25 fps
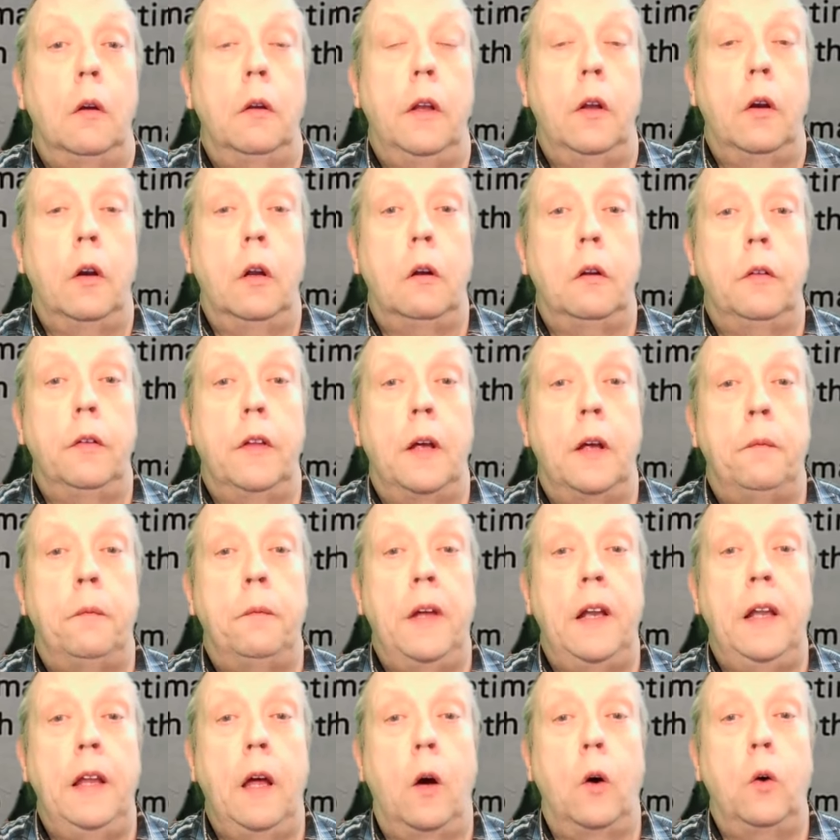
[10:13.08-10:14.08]
there aren't that
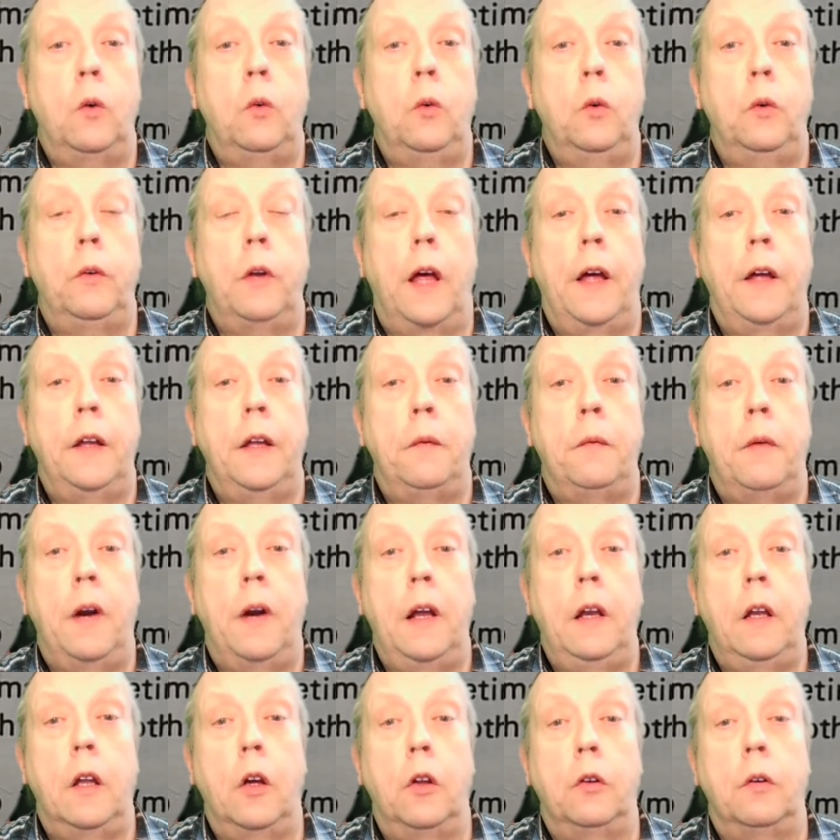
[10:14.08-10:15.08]
many old A M
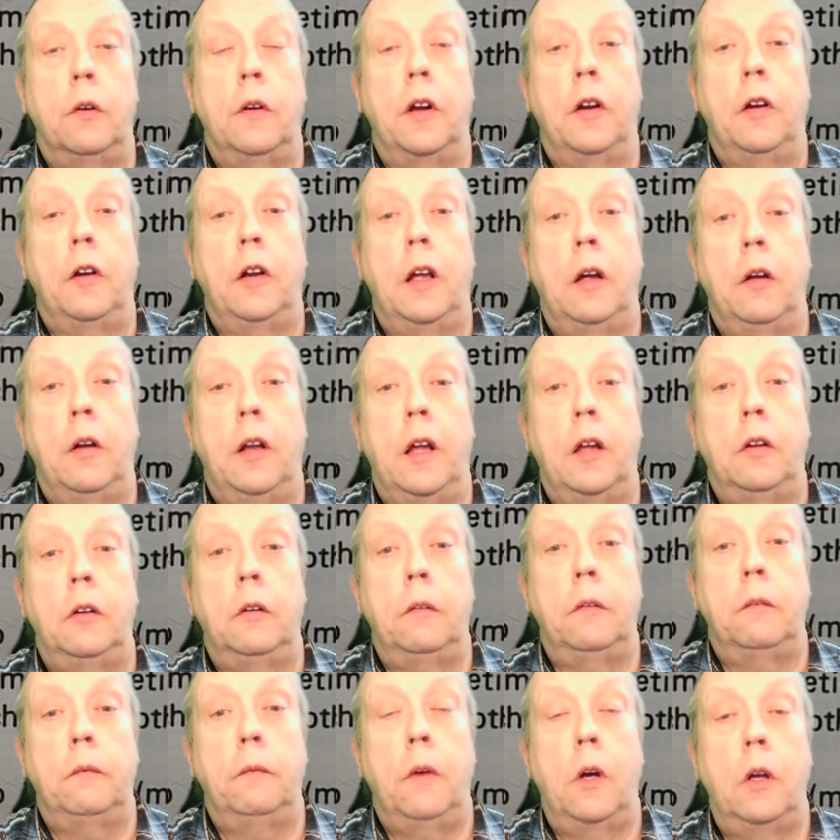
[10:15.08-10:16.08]
radios around nowadays.